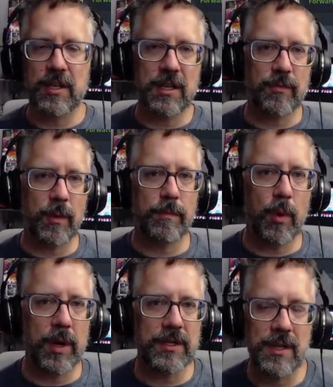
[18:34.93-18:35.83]
to different
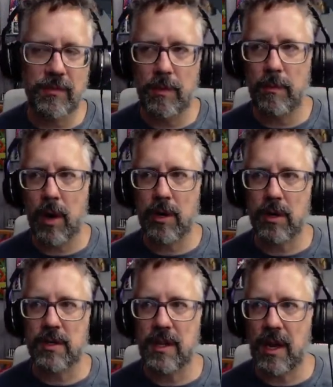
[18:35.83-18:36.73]
points and different
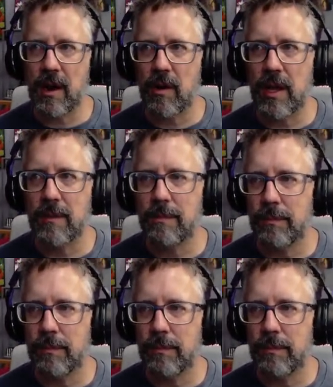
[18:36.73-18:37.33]
markers in the area.